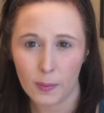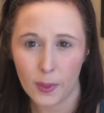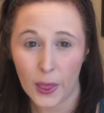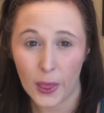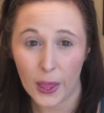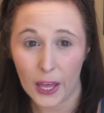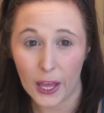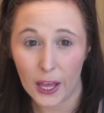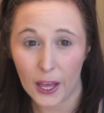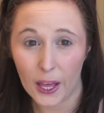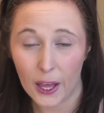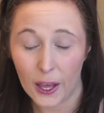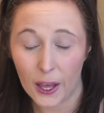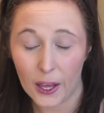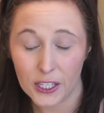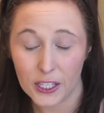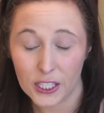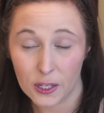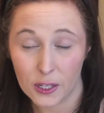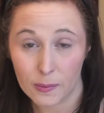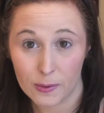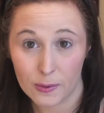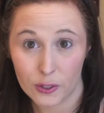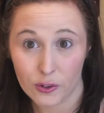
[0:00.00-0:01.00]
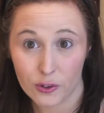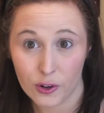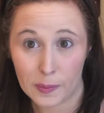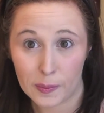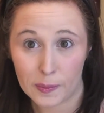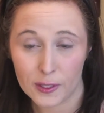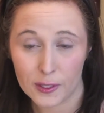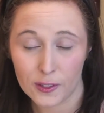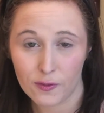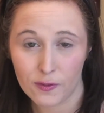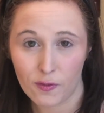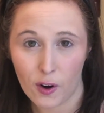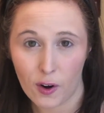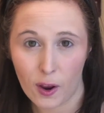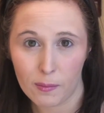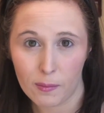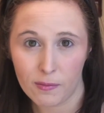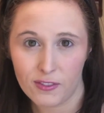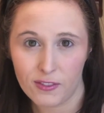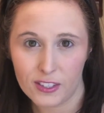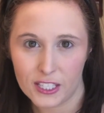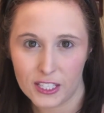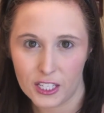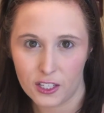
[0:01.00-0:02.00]
the Shimmer Strips from
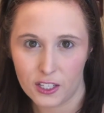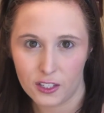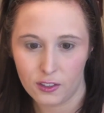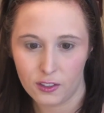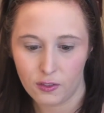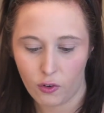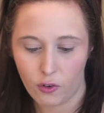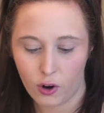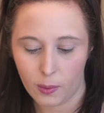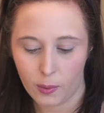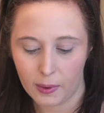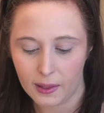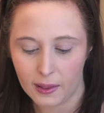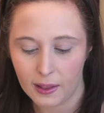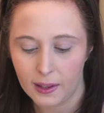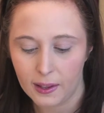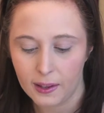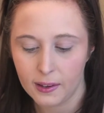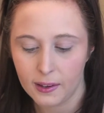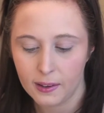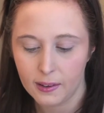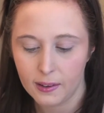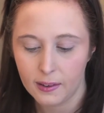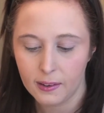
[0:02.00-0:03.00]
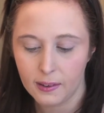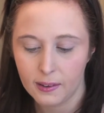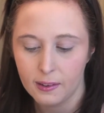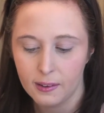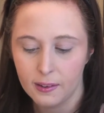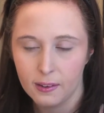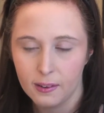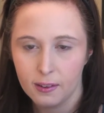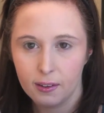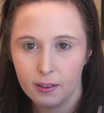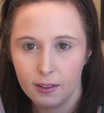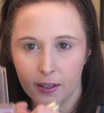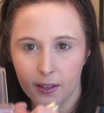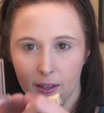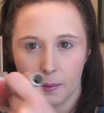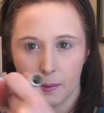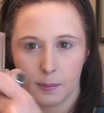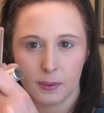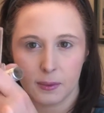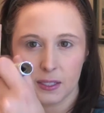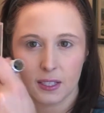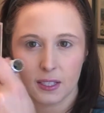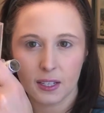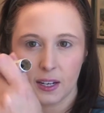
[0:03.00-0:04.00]
Physicians Formula.
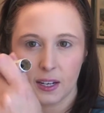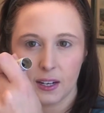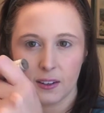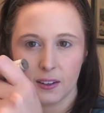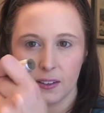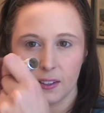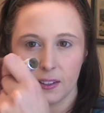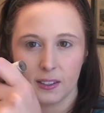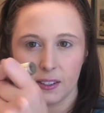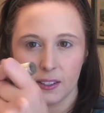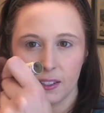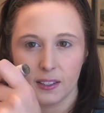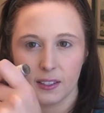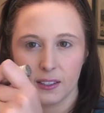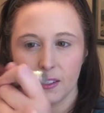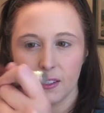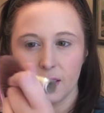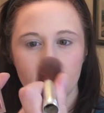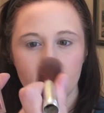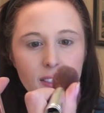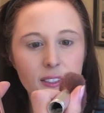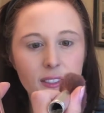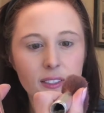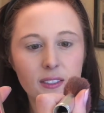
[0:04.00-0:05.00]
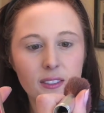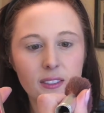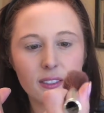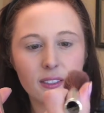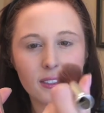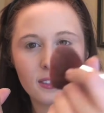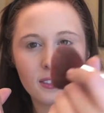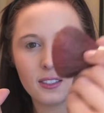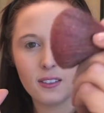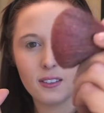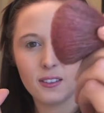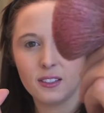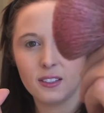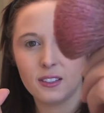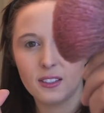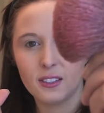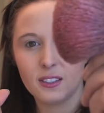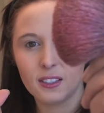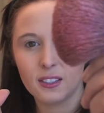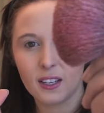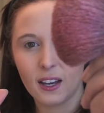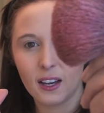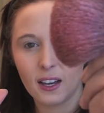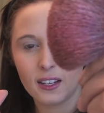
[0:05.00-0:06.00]
Just kind of going like this, and so
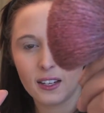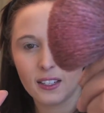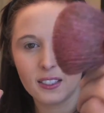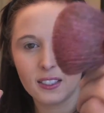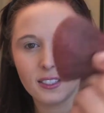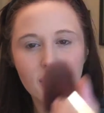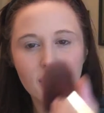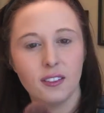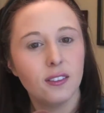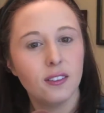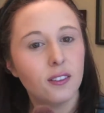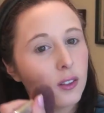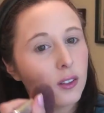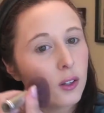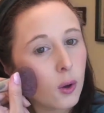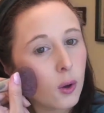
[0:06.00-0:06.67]
it's kind of see